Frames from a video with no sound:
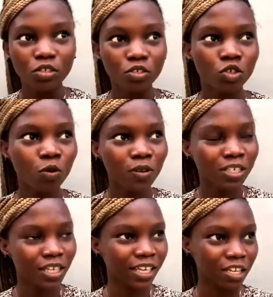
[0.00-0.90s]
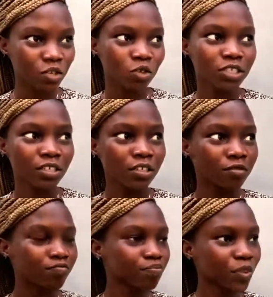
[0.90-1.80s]
In a ghetto, the
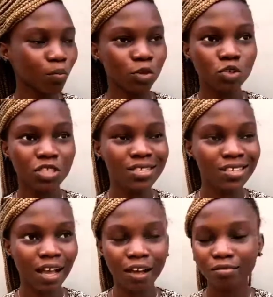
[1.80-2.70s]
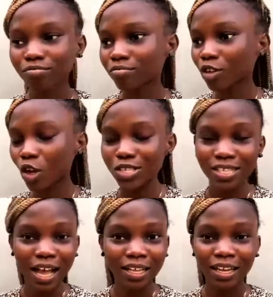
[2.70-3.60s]
buildings are
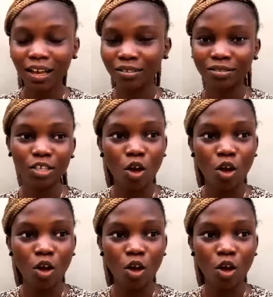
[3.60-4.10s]
clustered and